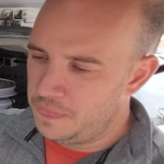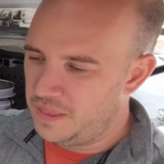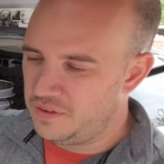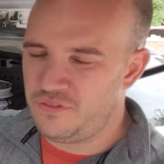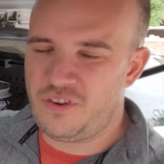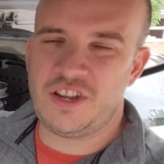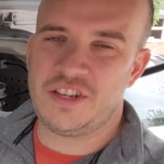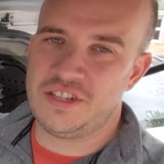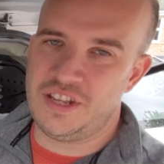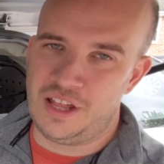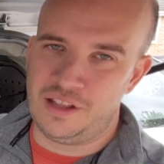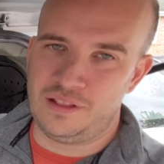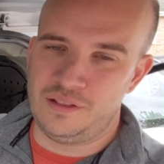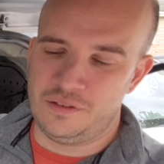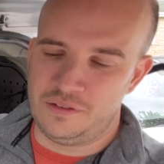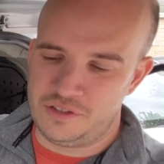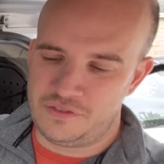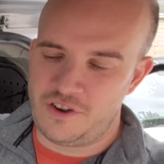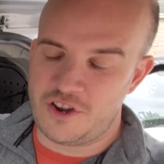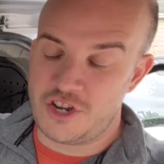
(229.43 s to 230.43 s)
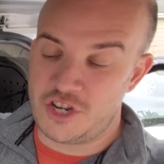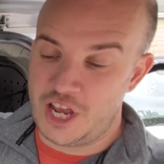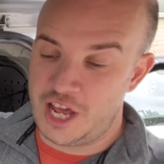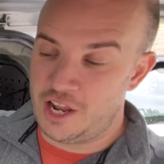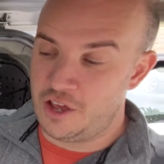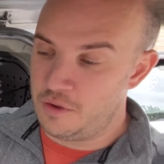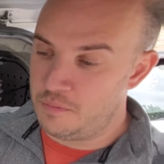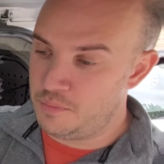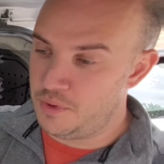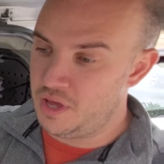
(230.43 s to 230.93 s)
Very subtle, it's very
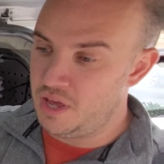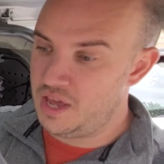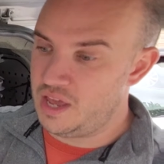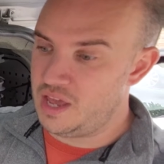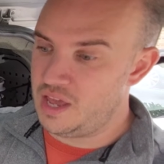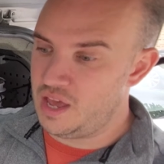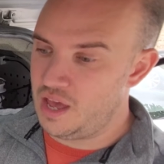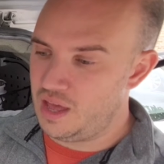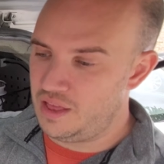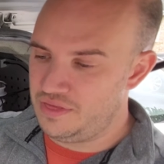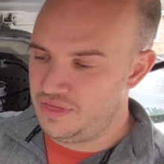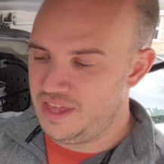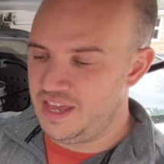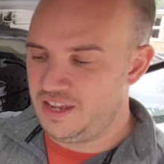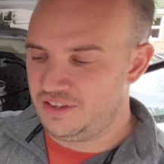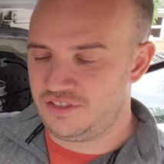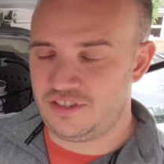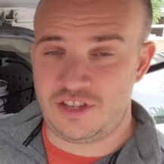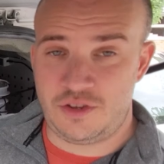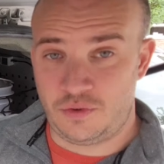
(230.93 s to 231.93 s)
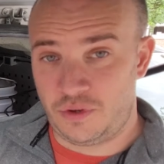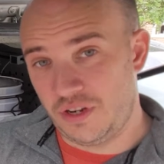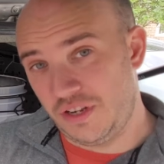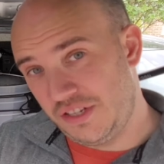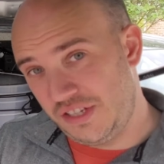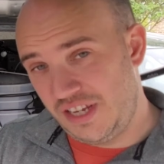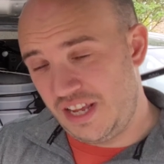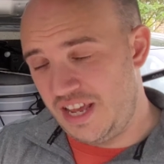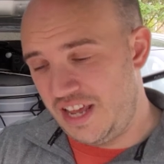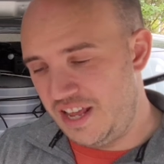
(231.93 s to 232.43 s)
shallow, but this you're going to
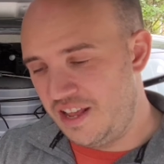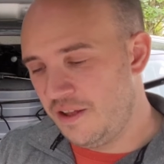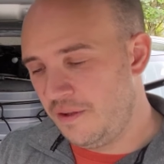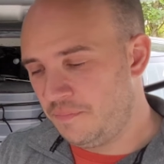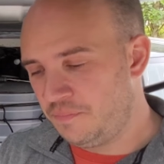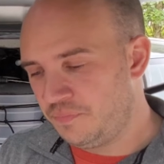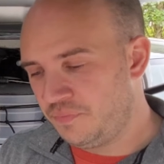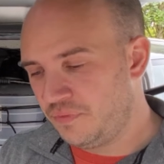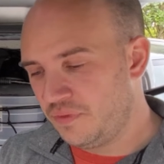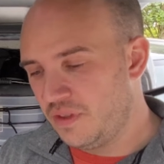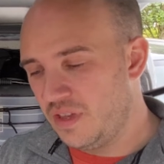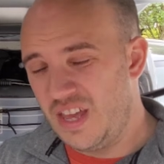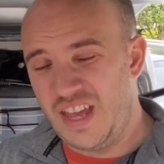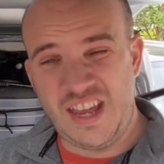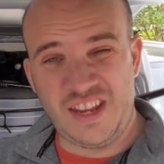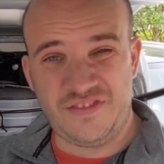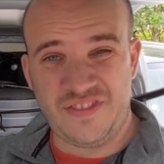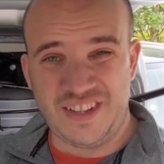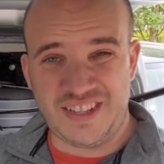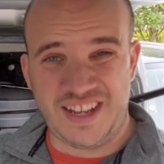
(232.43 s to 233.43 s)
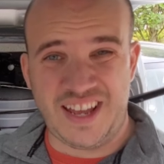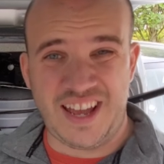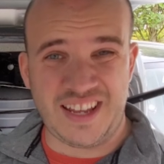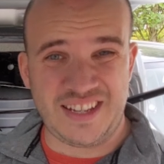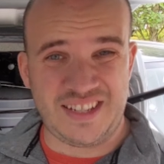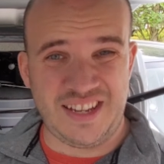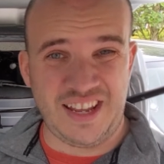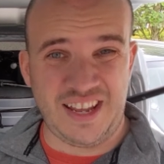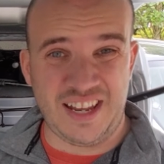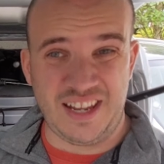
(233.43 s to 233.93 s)
see is
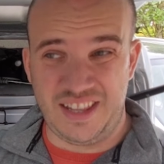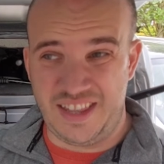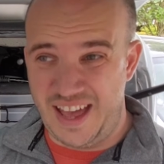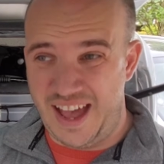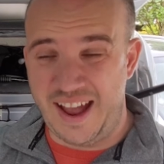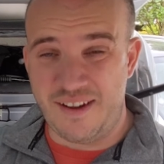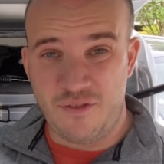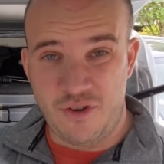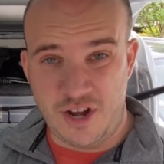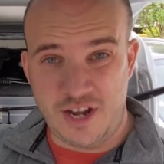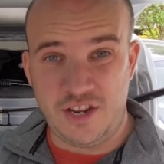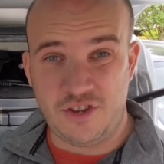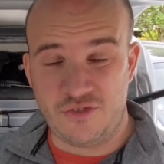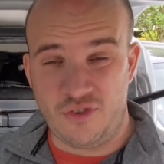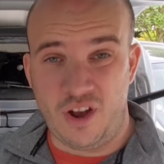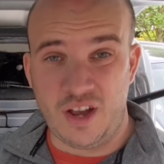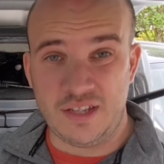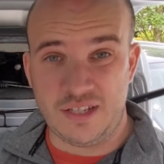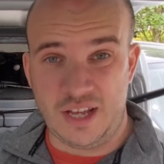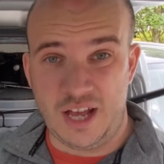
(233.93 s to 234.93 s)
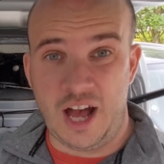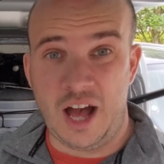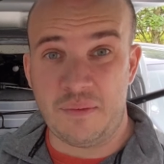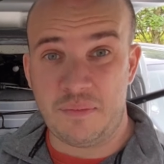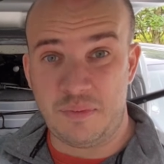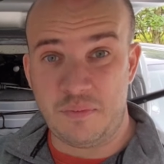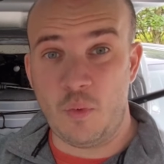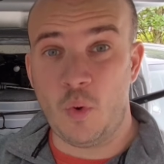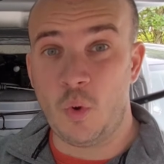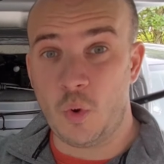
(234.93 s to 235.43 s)
fantastic, and that really dries it up
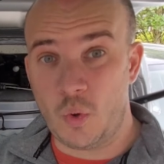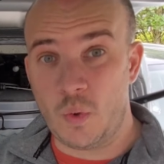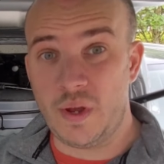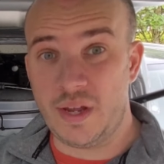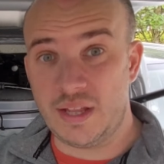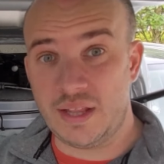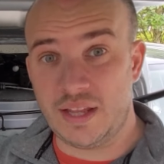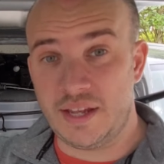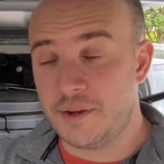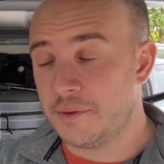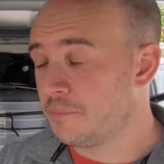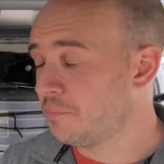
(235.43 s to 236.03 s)
more quickly.